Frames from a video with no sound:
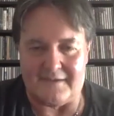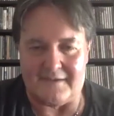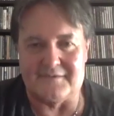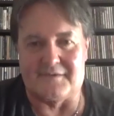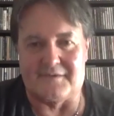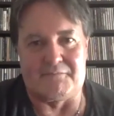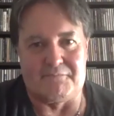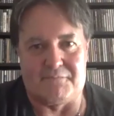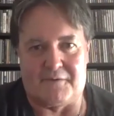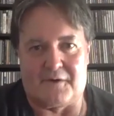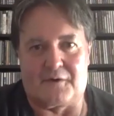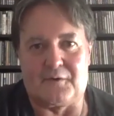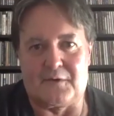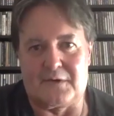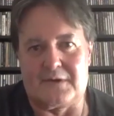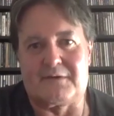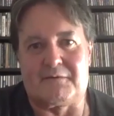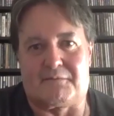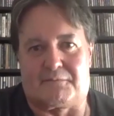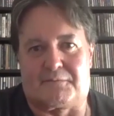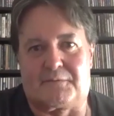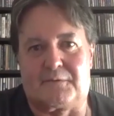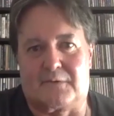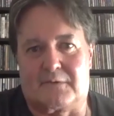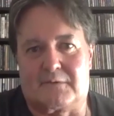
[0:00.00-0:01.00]
It is a
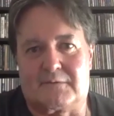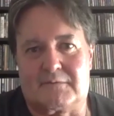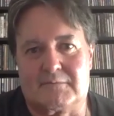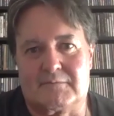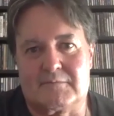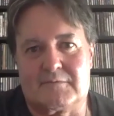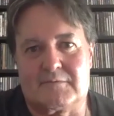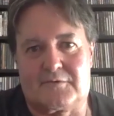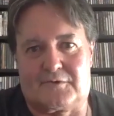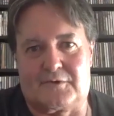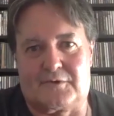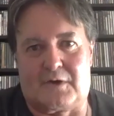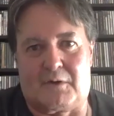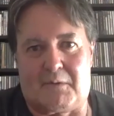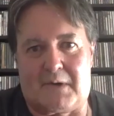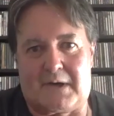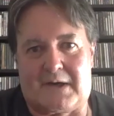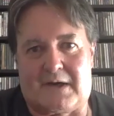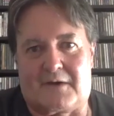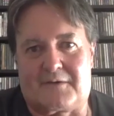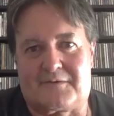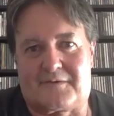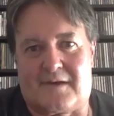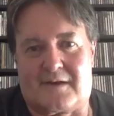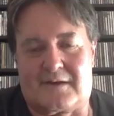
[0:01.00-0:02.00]
very different
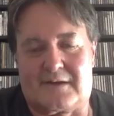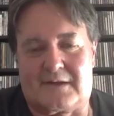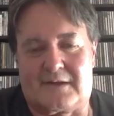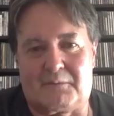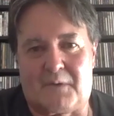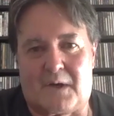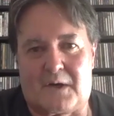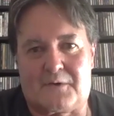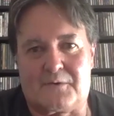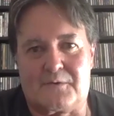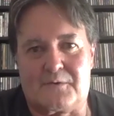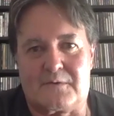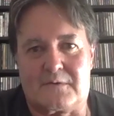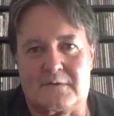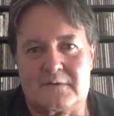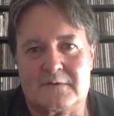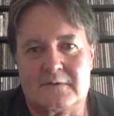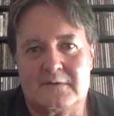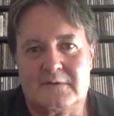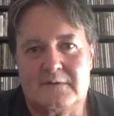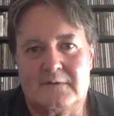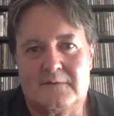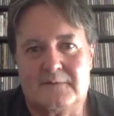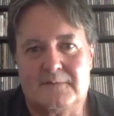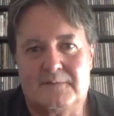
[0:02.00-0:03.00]
Pseudo Echo sounding
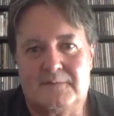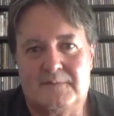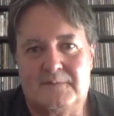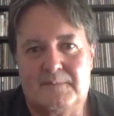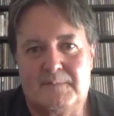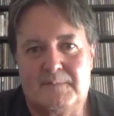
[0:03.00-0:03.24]
record.